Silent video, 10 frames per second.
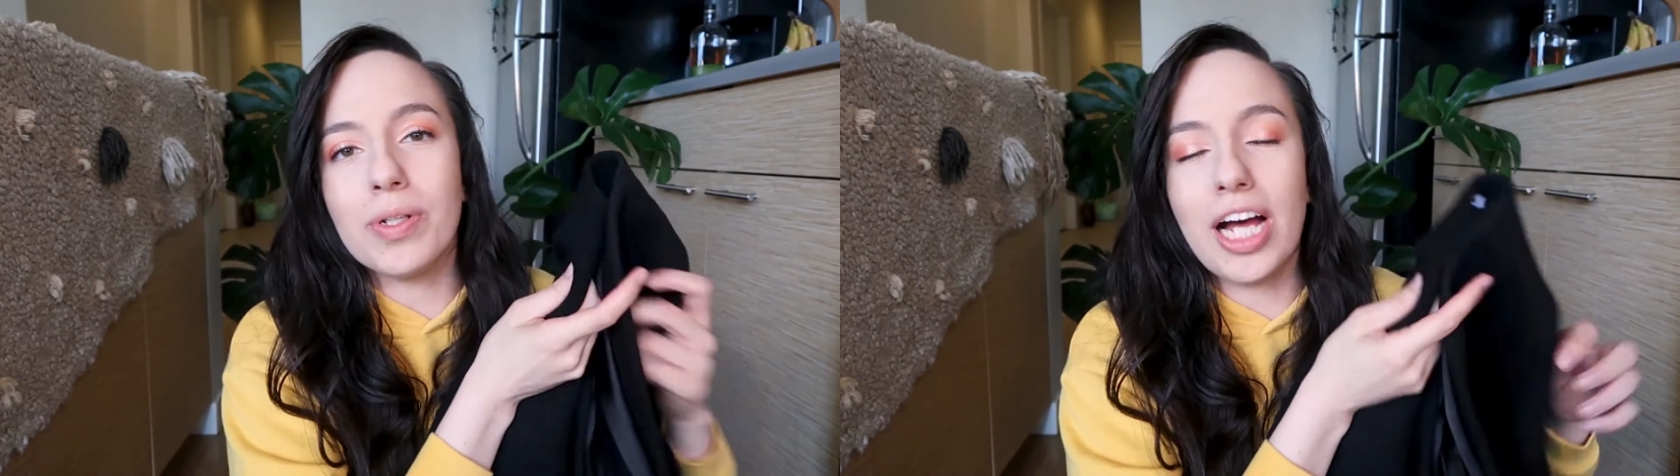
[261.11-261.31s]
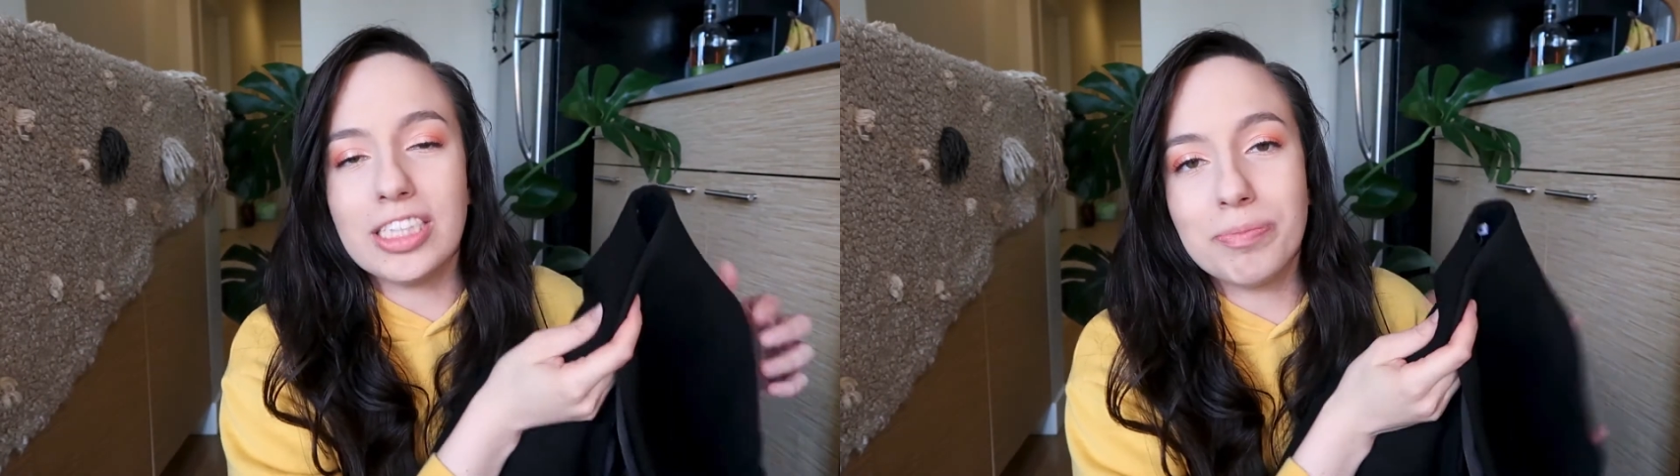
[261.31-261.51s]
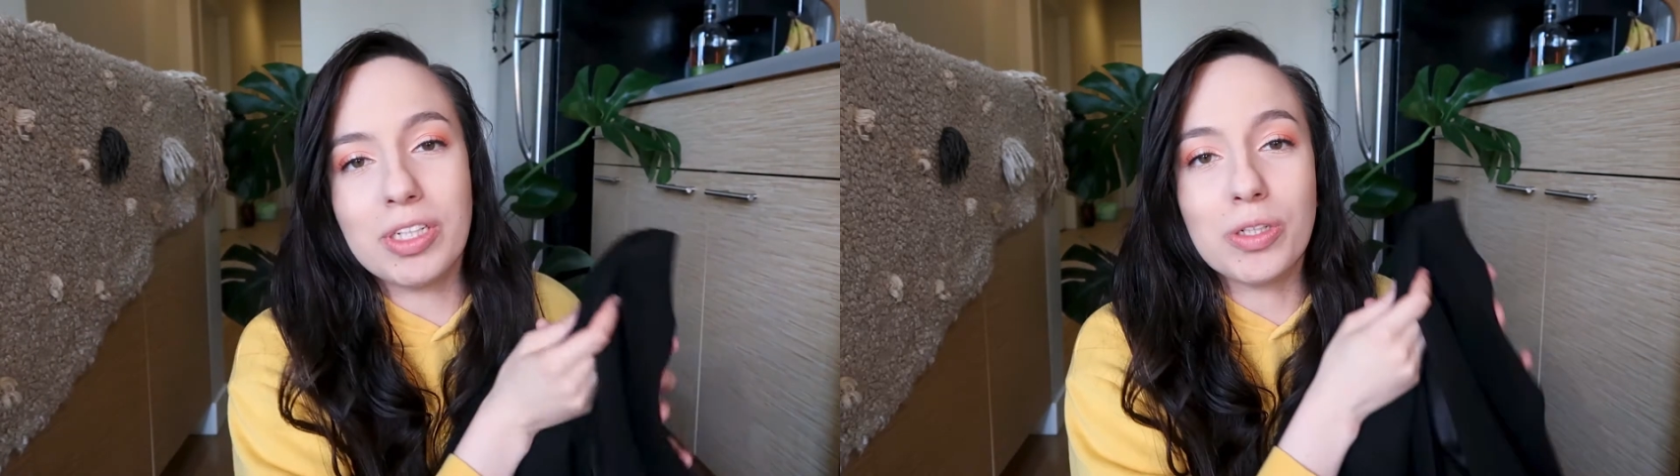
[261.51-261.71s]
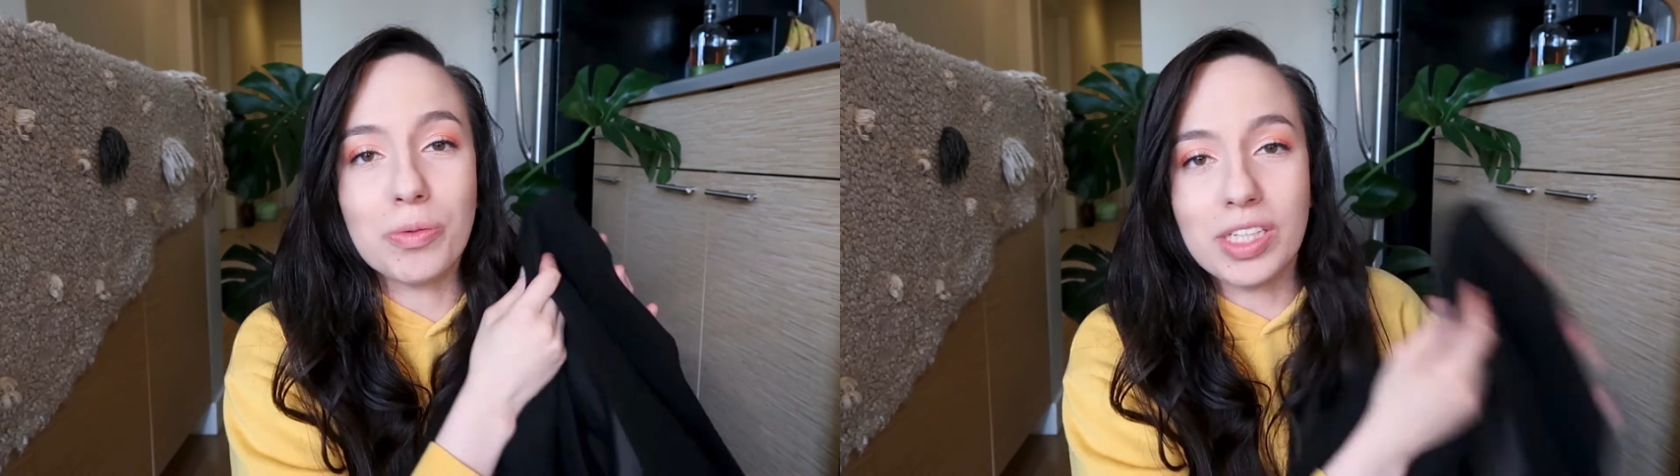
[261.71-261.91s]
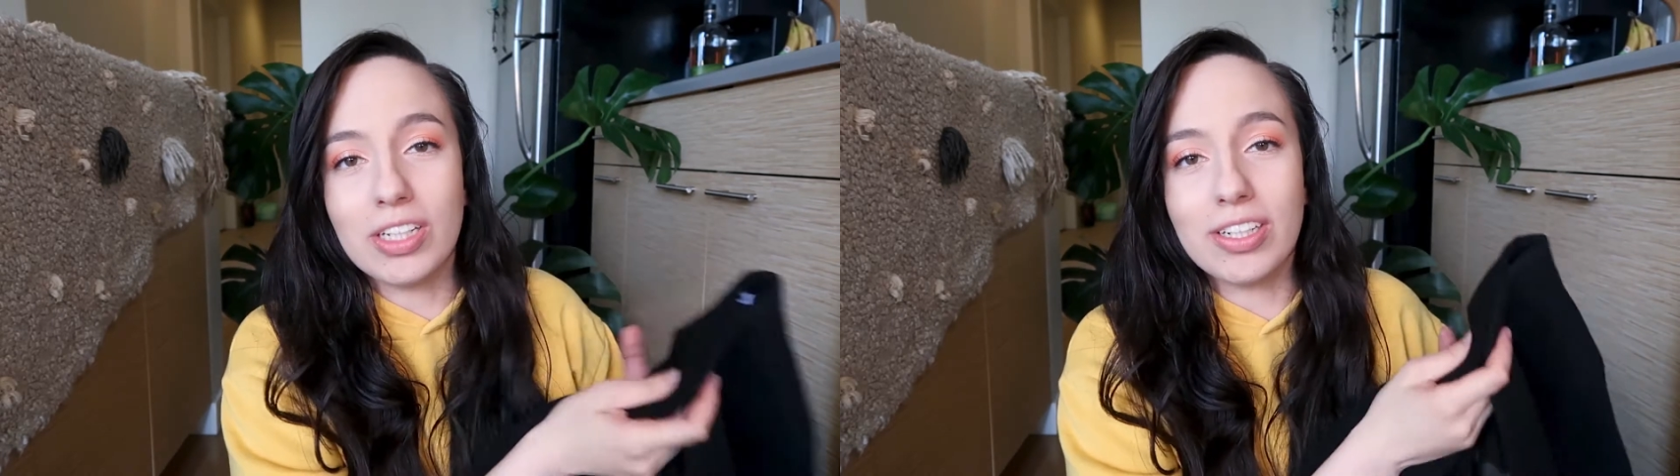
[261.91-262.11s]
last me a
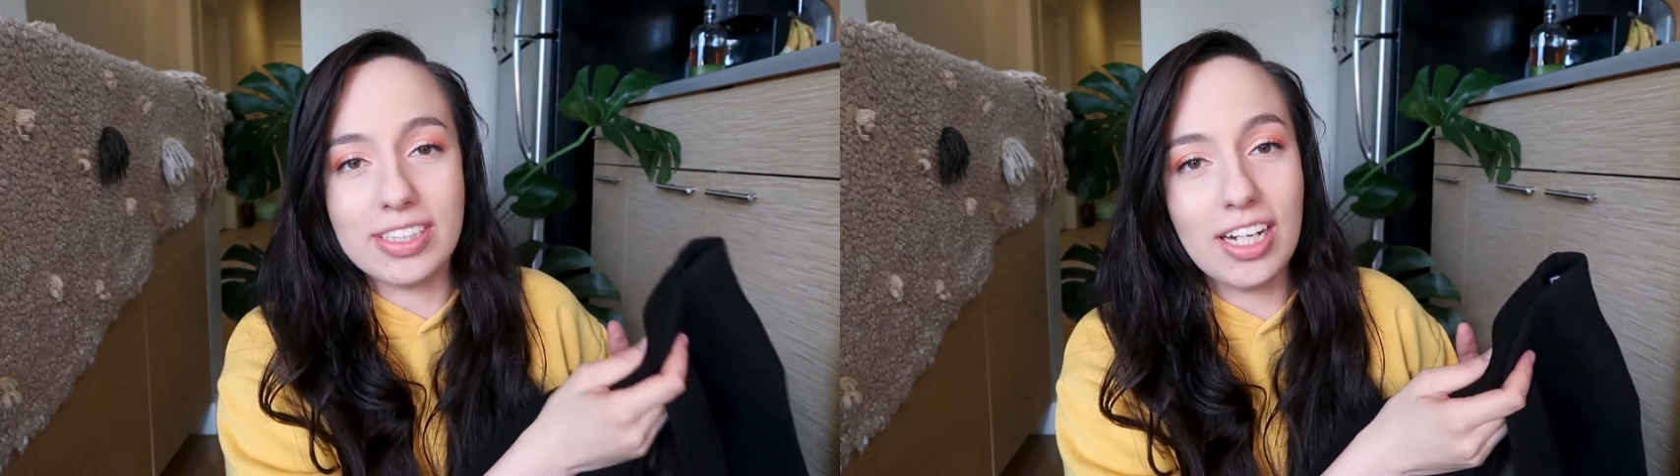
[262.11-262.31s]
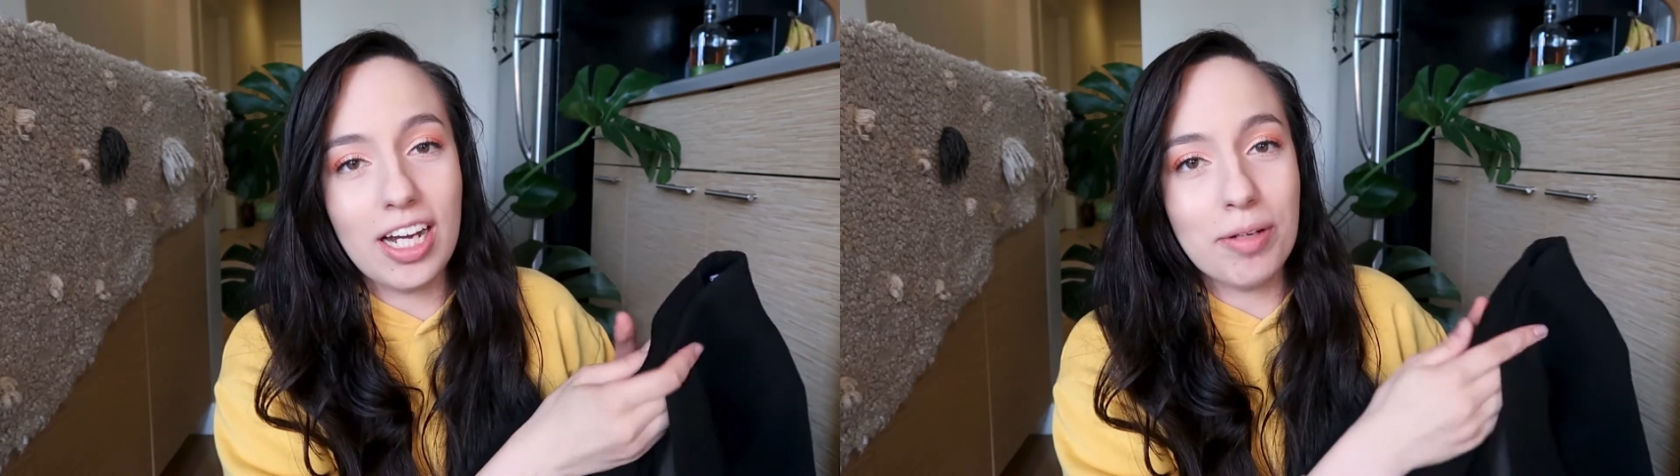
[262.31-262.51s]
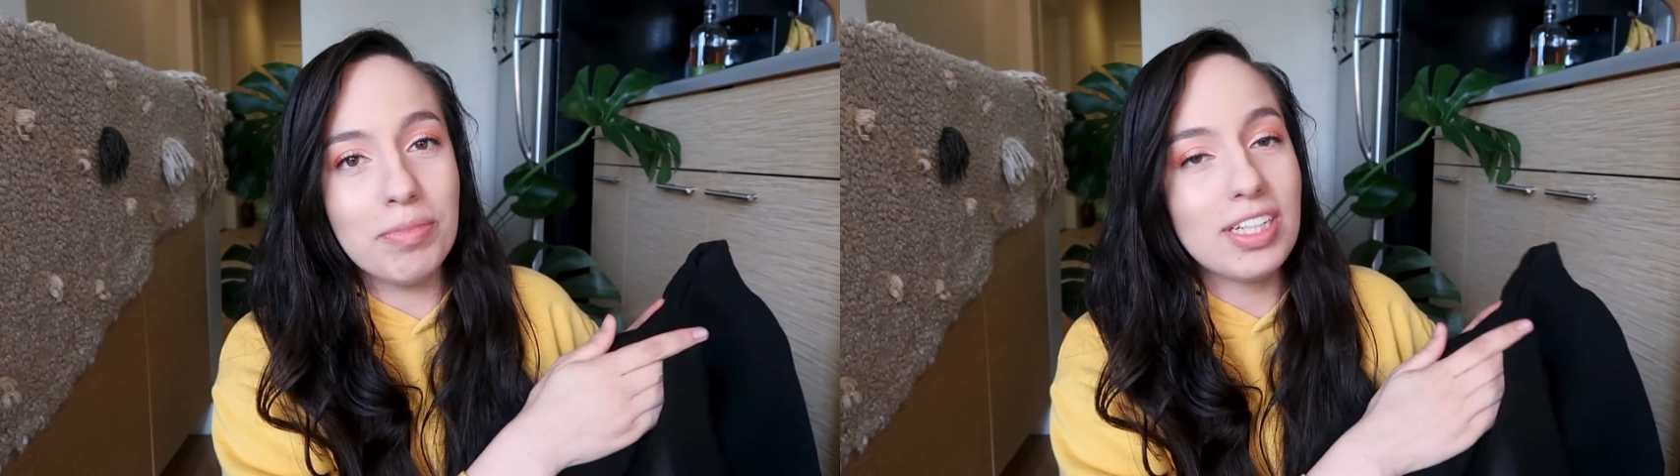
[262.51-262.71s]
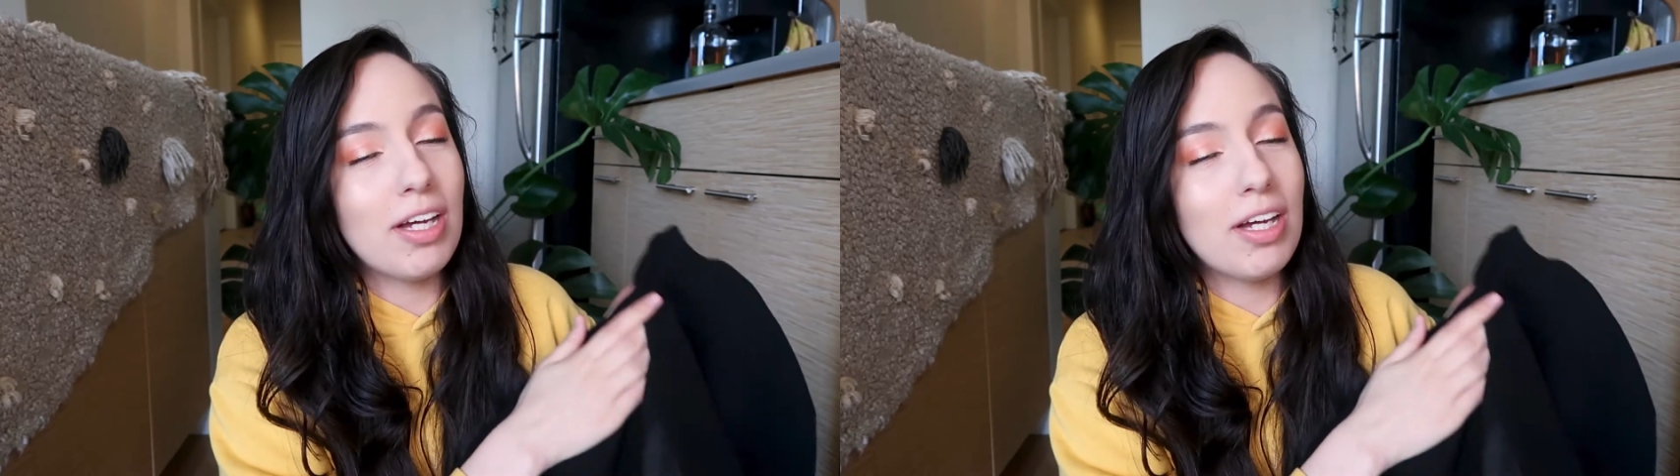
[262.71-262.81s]
really long time,